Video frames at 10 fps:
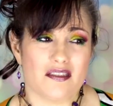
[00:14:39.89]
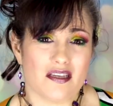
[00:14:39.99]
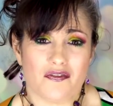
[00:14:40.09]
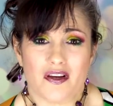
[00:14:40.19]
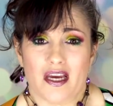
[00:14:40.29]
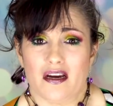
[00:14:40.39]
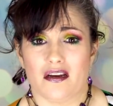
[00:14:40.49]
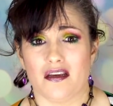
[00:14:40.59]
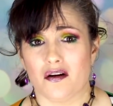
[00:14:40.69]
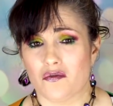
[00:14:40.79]
suffocated
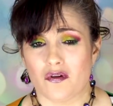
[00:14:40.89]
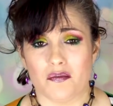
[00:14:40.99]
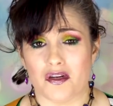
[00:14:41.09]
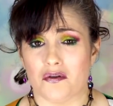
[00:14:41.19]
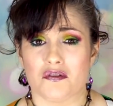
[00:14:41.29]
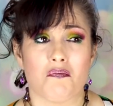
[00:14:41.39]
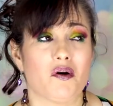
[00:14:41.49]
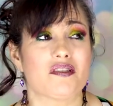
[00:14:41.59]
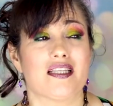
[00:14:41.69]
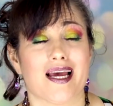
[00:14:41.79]
a young woman who was
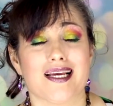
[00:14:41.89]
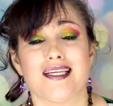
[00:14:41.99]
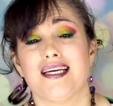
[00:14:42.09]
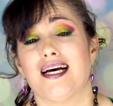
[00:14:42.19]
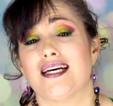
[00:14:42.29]
most likely